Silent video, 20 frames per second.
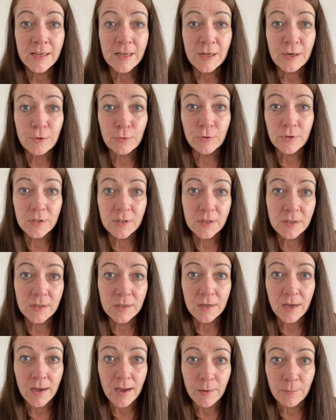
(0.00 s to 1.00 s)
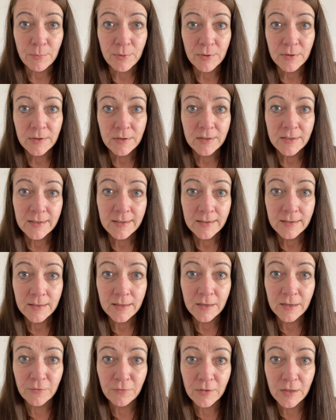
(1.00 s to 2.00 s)
looked up
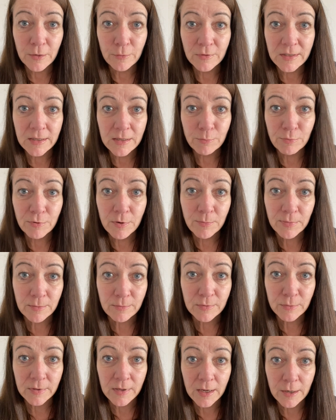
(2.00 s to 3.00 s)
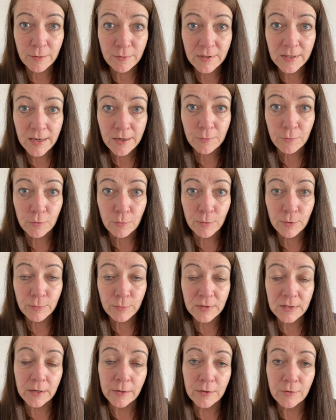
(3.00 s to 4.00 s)
if there was any problems with the hotel or what
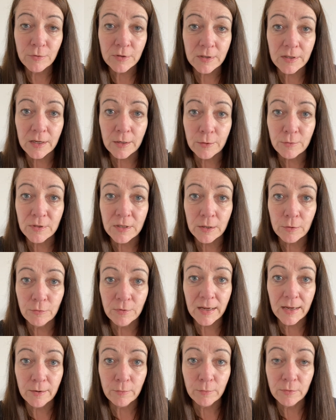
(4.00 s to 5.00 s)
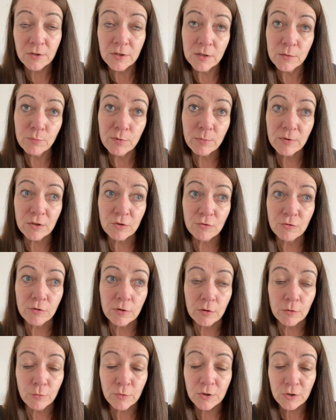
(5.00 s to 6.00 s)
was going on at the hotel now, which is probably
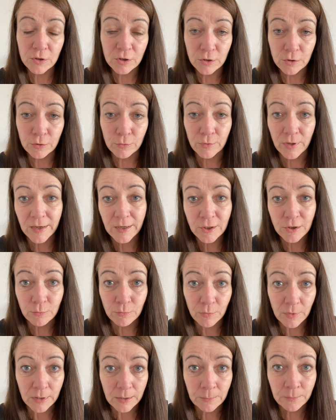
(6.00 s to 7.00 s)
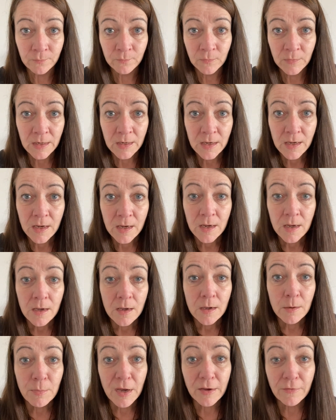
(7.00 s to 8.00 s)
true. We should do that, shouldn't we?
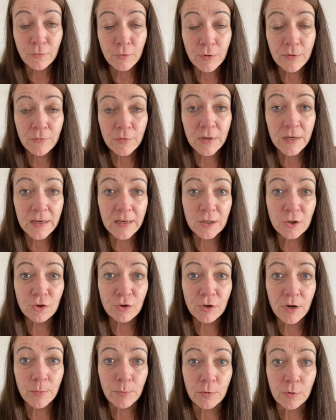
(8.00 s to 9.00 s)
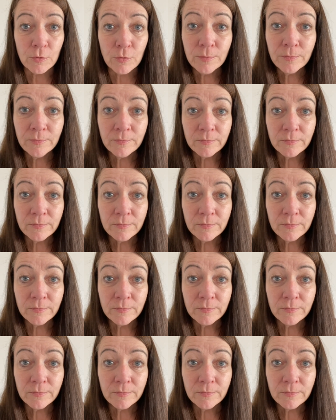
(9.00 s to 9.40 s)
But if you ever get in trouble,